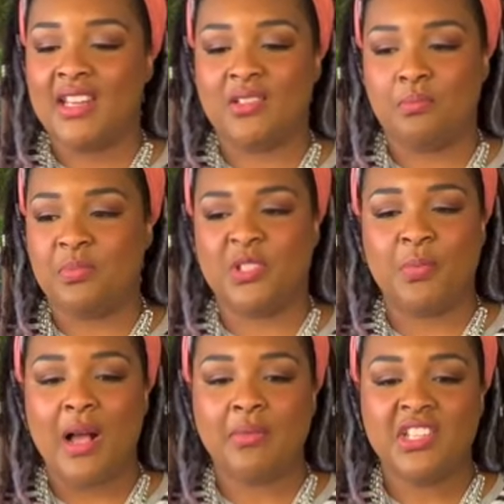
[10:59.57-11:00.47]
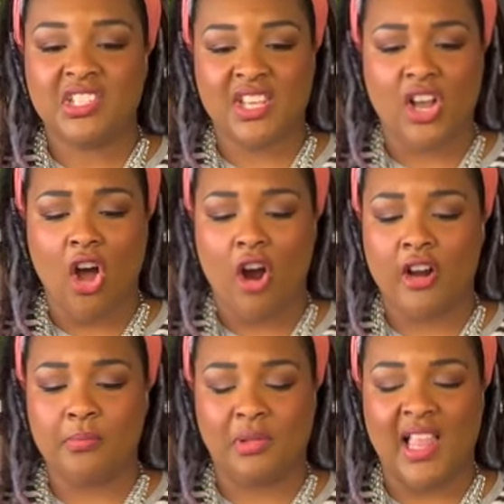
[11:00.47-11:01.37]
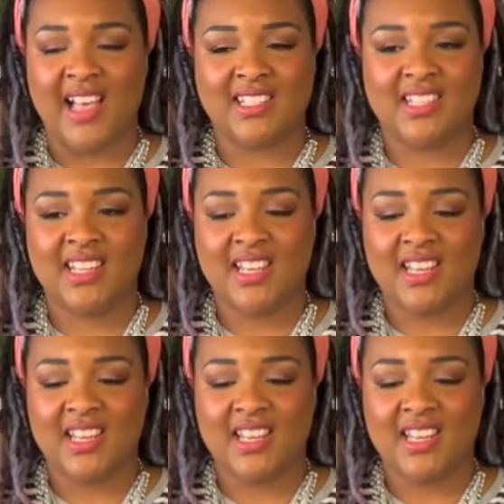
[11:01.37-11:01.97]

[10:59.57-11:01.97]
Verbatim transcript: it's probably just like a hard plastic in